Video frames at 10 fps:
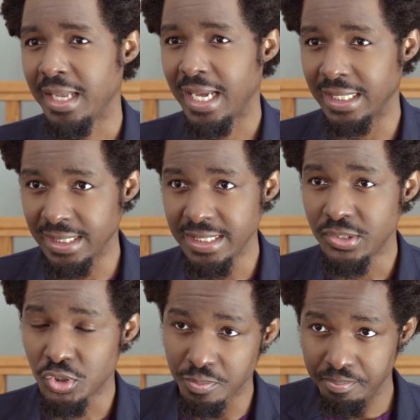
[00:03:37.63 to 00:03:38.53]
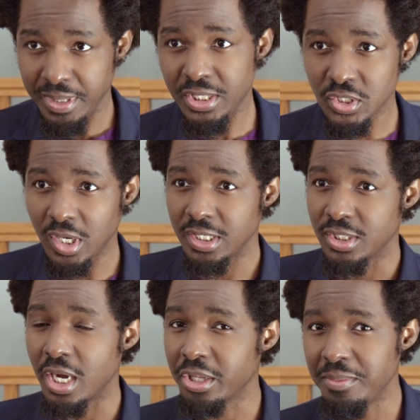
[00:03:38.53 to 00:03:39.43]
at least based on
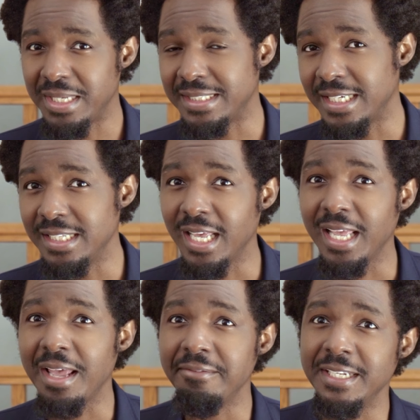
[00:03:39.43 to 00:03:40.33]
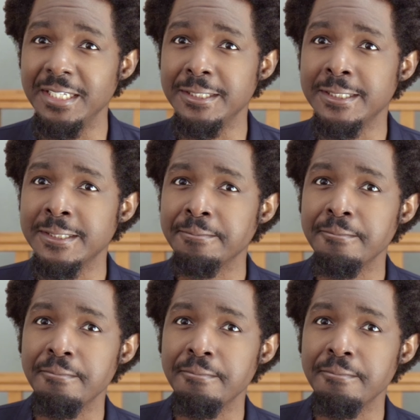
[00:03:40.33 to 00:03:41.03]
documented evidence.